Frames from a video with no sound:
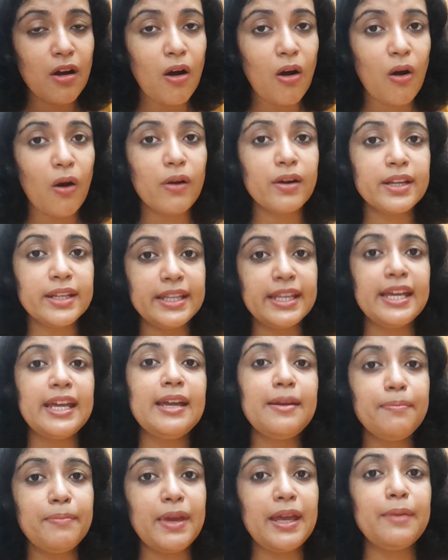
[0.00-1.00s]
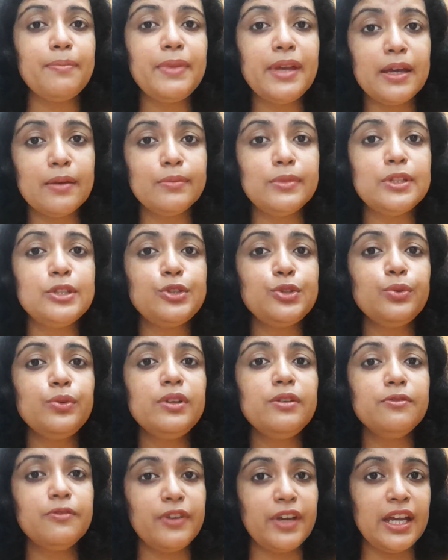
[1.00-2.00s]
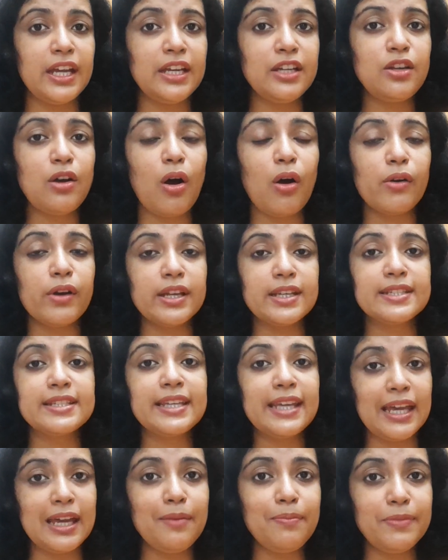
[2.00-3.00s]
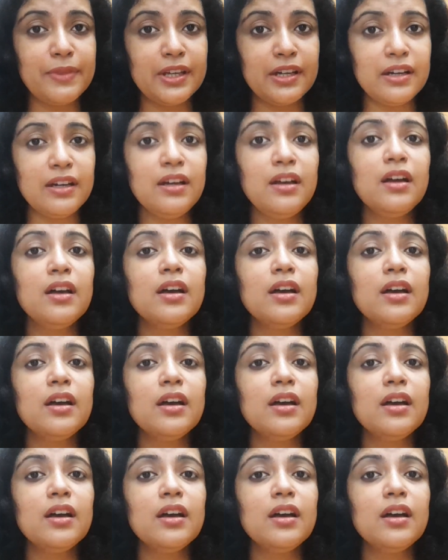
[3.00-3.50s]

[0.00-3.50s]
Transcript: or they may be able to evade or escape the